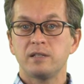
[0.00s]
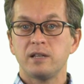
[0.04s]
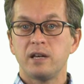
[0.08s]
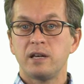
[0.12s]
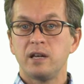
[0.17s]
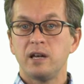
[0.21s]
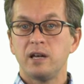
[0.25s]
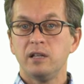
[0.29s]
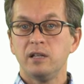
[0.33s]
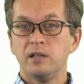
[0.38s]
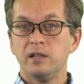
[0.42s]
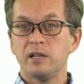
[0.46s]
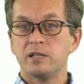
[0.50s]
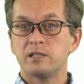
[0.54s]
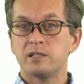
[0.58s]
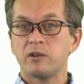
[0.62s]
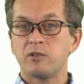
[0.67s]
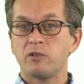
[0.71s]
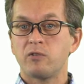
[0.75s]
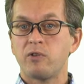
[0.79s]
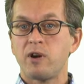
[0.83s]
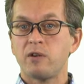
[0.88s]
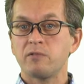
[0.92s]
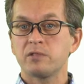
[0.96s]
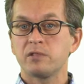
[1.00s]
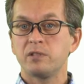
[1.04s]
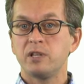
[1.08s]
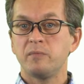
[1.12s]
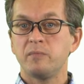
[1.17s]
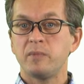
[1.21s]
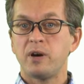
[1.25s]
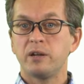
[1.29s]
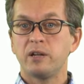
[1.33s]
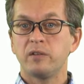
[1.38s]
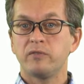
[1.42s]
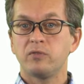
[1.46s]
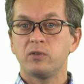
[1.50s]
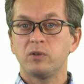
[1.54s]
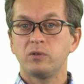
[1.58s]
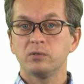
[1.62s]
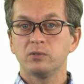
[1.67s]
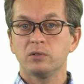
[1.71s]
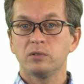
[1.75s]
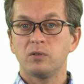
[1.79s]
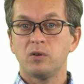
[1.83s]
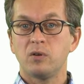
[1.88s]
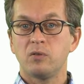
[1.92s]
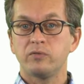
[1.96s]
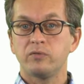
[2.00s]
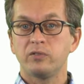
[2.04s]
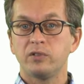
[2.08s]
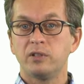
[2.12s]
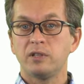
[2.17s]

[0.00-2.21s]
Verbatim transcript: again, is our ground state manifold of